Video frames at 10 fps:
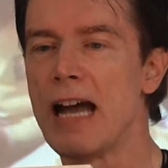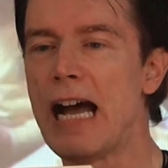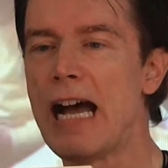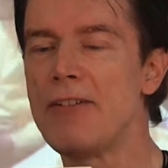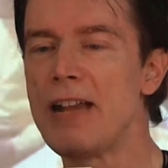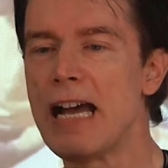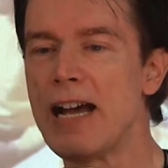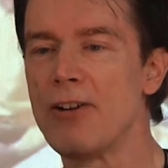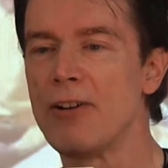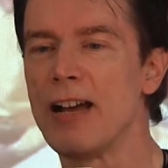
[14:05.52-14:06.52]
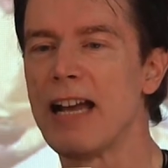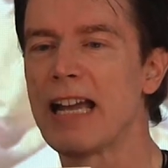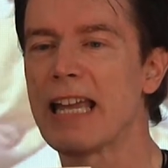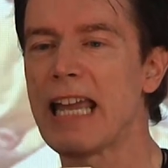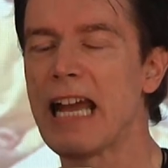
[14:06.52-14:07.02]
How now
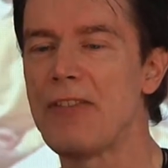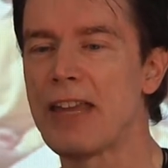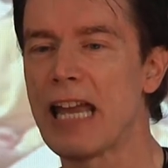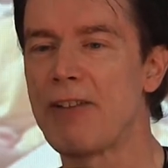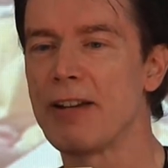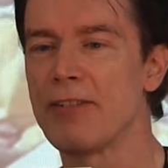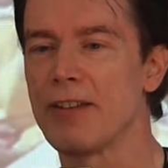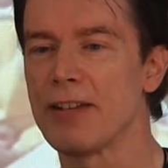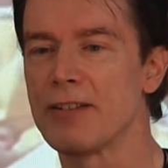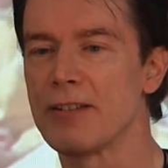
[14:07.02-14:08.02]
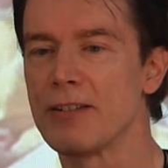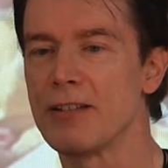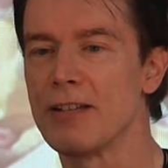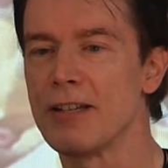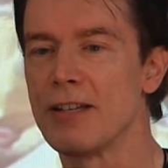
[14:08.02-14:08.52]
can they get rid of it?
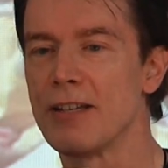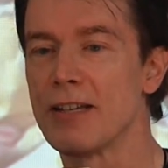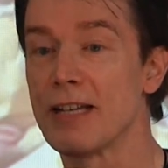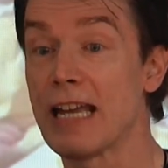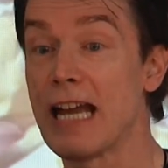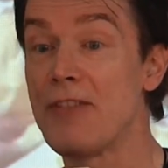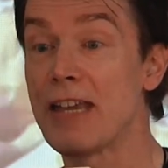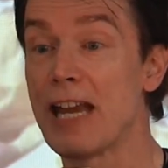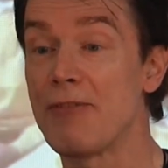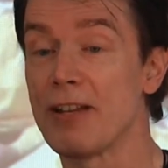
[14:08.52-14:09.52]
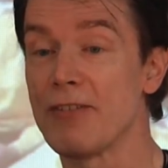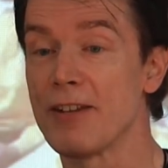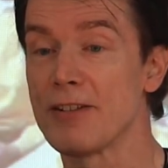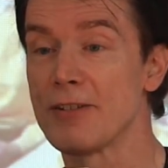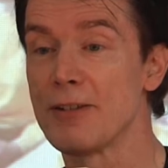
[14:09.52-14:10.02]
Can they get rid of it?
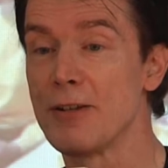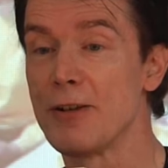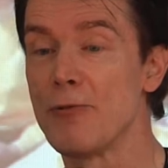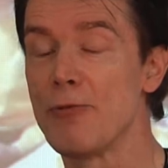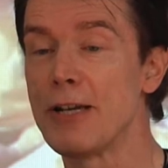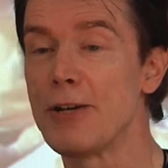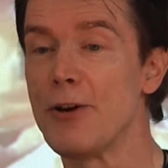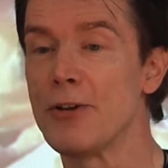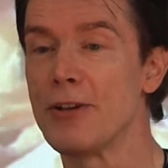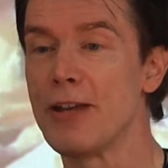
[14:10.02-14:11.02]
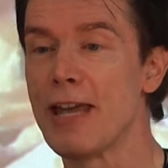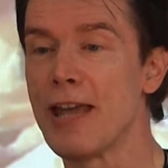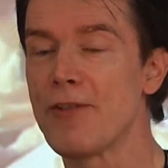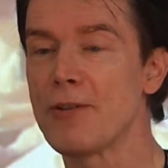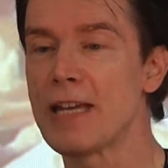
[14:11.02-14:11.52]
Read on
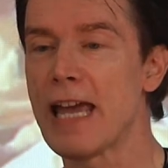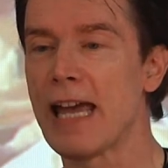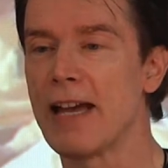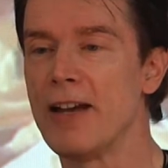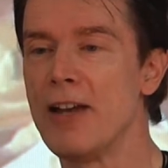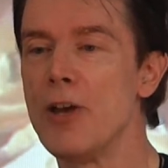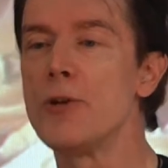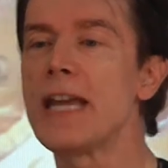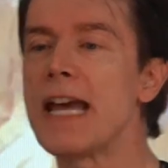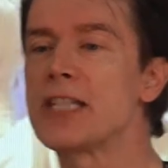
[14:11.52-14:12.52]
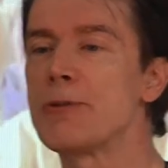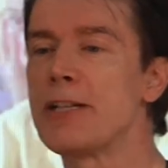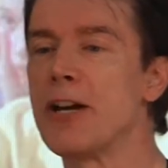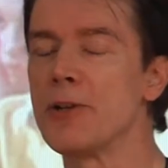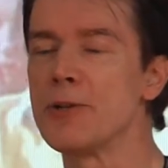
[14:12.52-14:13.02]
if you dare. Who dares to read
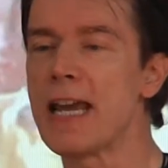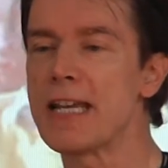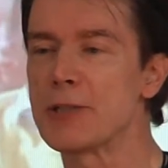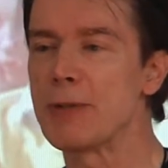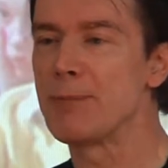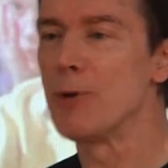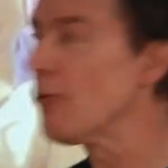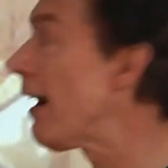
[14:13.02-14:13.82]
on? Who dares to read more?